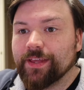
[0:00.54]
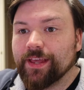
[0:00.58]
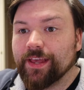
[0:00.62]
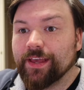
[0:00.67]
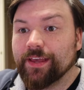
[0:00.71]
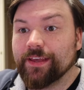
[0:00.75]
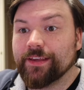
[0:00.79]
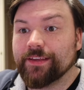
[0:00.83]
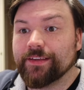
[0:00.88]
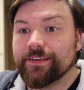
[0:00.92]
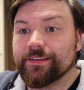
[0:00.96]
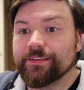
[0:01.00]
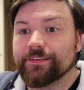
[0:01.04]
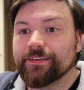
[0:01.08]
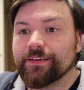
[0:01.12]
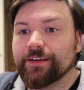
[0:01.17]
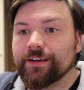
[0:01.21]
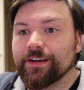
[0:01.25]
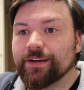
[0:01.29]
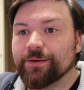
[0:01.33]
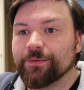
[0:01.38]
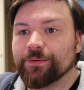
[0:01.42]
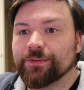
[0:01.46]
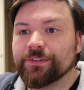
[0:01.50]
Hey,
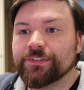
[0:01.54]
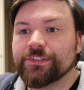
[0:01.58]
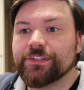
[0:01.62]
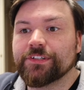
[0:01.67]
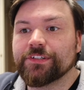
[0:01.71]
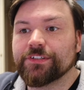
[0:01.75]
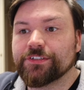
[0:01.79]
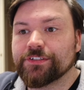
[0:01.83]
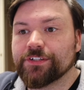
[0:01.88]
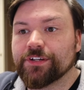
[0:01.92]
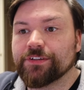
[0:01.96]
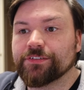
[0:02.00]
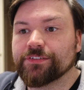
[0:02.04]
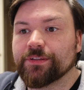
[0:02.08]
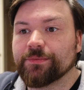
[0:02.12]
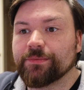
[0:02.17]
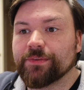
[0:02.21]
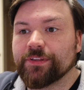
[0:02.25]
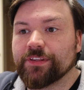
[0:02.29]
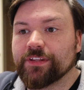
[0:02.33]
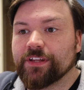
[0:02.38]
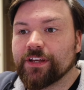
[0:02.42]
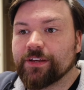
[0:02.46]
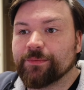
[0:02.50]
I wanted to show
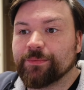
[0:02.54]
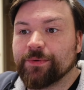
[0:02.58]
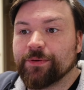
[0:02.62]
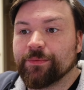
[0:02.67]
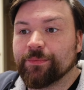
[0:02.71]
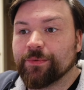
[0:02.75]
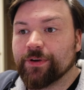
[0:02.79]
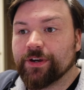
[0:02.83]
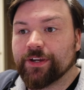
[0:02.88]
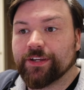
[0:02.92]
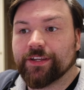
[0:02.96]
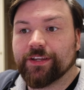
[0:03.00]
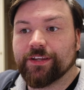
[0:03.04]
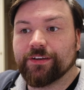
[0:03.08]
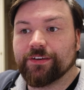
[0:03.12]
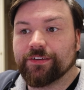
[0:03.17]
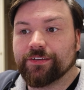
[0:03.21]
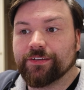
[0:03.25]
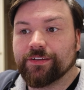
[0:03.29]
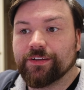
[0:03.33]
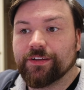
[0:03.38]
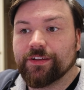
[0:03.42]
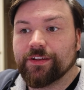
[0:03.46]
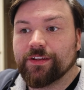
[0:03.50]
something that I've been working
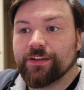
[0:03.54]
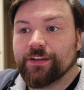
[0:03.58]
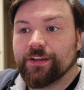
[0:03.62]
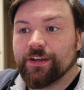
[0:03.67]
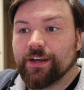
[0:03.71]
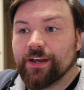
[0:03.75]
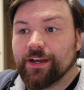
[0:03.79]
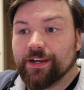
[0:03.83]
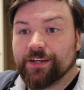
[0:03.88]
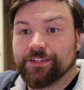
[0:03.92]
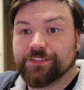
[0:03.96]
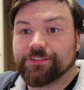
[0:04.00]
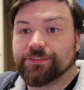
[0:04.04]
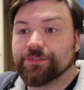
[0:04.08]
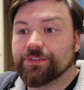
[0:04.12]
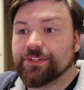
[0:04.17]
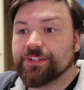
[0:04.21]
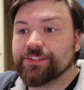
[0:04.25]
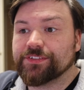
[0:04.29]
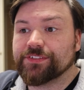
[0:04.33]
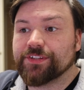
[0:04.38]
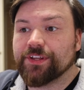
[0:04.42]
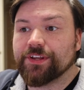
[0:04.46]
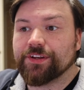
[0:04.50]
on. I saw
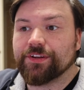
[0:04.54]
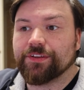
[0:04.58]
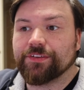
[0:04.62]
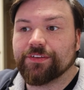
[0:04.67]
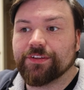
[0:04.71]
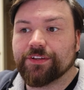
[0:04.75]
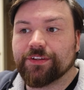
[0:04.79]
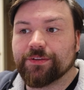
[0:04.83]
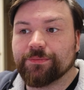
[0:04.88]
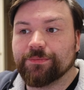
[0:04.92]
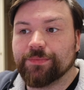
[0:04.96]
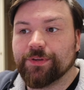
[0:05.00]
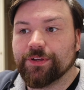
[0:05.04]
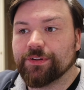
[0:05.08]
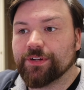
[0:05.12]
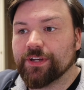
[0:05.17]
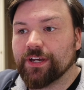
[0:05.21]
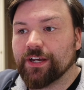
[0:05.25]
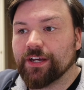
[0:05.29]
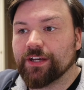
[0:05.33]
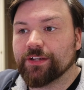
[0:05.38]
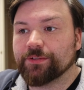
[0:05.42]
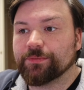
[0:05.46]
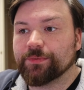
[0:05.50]
this done on the Computer
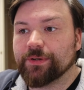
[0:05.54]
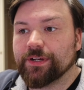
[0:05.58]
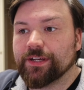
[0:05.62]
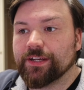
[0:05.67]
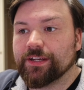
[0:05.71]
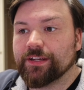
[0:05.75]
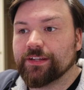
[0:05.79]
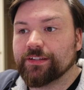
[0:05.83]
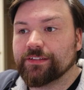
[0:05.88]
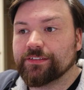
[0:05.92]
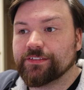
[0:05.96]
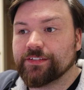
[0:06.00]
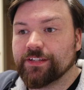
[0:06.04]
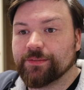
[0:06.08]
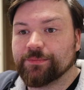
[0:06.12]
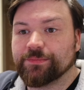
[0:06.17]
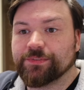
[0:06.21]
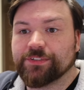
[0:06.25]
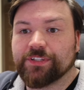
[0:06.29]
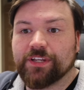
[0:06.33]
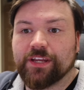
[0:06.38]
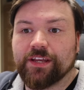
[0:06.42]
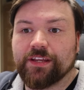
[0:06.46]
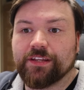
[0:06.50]
Hardware
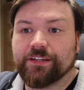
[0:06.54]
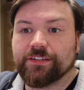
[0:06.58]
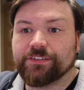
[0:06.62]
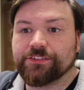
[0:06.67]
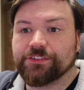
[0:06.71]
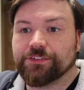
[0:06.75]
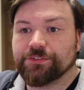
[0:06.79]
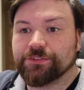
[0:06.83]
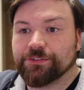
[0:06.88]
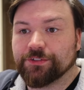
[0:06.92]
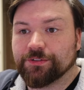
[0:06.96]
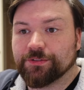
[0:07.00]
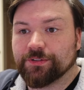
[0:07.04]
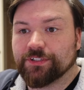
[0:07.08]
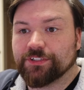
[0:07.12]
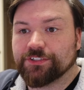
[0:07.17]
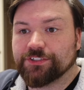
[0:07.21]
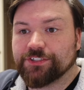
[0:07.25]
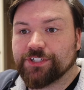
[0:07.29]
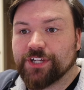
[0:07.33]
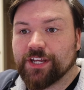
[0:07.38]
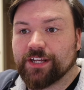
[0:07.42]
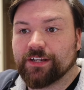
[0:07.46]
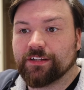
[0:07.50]
Tips and
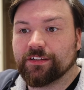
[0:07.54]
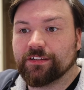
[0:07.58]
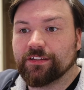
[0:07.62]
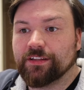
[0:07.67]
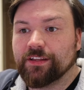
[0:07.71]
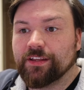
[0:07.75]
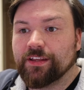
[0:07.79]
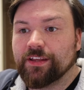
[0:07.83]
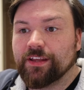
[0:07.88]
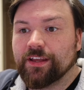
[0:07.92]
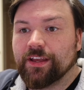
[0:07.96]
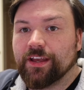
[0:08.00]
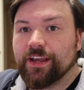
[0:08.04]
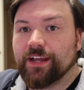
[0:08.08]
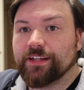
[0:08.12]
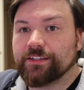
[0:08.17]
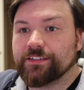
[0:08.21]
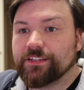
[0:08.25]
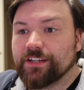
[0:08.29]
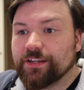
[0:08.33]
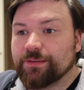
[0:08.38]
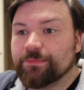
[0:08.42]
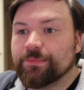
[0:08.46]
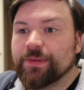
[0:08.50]
Tutorials channel, and
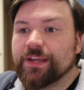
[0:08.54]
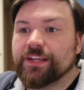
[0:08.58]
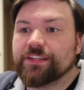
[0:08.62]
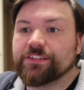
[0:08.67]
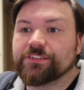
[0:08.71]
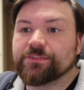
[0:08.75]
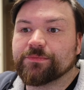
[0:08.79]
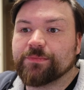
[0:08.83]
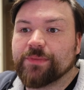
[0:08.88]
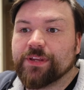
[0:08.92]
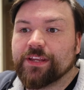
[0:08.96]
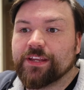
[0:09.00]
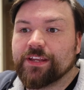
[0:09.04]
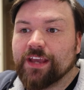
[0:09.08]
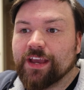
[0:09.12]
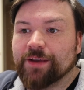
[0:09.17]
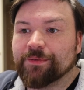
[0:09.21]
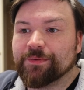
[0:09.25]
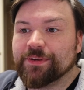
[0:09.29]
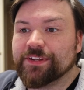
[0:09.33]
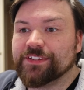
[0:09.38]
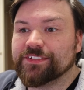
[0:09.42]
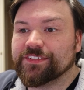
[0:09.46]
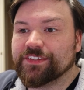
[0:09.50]
it amazed me
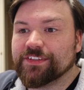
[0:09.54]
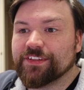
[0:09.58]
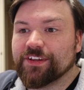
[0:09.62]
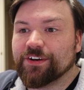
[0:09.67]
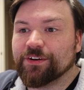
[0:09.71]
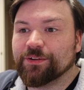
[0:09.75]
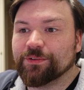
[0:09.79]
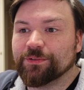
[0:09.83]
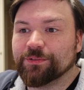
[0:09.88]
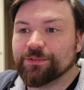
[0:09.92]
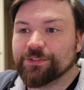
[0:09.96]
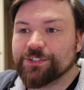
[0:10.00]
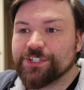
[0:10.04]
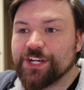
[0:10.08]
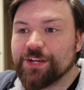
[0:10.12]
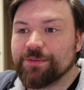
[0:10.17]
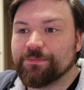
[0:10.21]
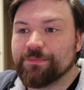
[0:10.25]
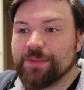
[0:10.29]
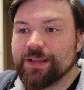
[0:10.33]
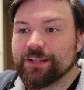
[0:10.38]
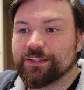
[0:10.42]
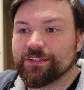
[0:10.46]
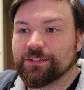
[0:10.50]
how easy the whole
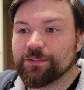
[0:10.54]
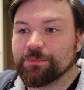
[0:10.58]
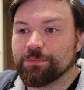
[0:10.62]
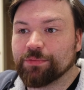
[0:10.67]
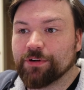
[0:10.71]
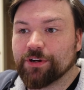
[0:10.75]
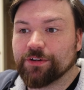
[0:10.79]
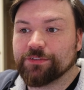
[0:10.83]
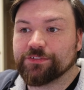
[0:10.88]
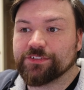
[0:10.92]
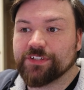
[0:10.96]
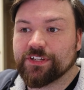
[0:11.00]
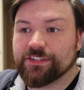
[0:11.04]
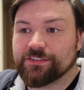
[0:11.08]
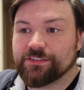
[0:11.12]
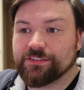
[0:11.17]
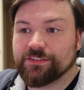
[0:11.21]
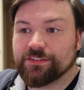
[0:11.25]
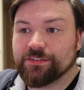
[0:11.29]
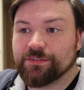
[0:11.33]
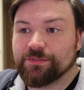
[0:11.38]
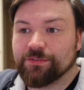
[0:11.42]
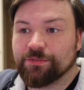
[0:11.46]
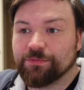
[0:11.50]
sheet metal
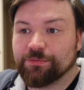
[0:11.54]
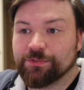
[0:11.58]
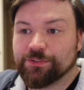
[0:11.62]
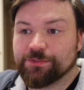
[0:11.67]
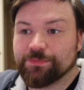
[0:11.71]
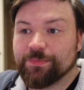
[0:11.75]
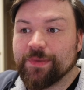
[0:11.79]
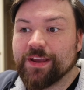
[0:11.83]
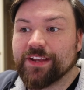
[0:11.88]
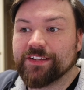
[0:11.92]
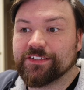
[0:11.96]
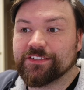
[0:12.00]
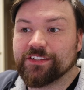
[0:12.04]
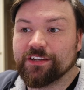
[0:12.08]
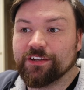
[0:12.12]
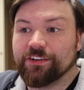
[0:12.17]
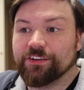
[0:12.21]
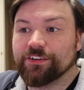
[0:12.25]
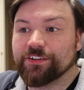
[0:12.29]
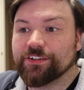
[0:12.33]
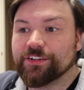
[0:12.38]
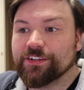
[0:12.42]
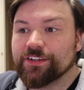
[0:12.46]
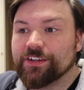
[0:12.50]
process was made to
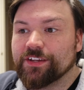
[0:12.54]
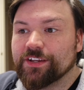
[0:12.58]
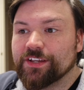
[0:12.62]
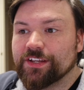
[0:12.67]
look.